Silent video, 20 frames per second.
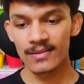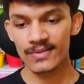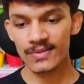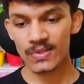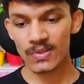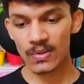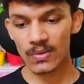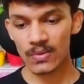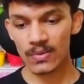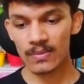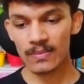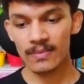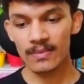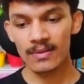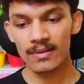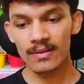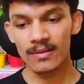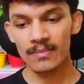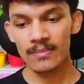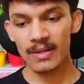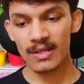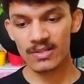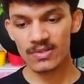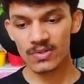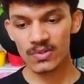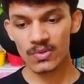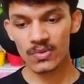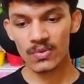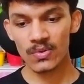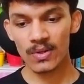So make
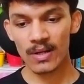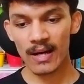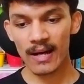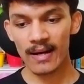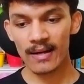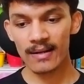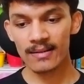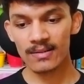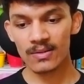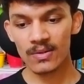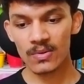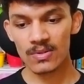sure to add